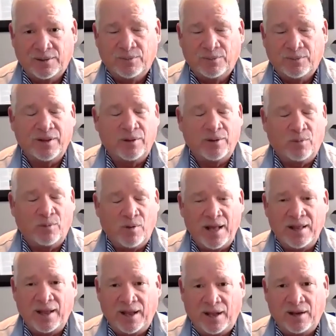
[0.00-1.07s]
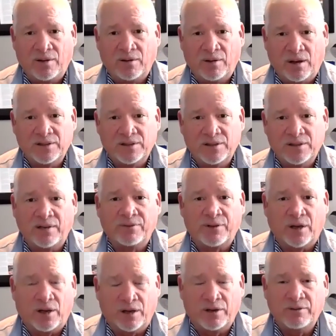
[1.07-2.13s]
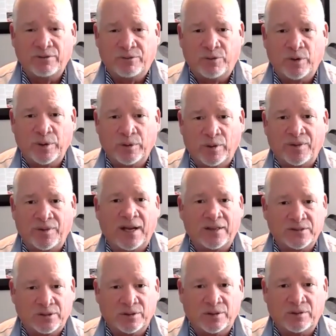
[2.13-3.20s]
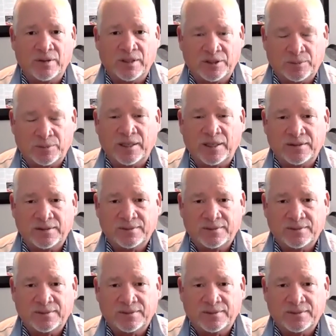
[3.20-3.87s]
Well, then why the hell are ours selling for 141,000 over list price?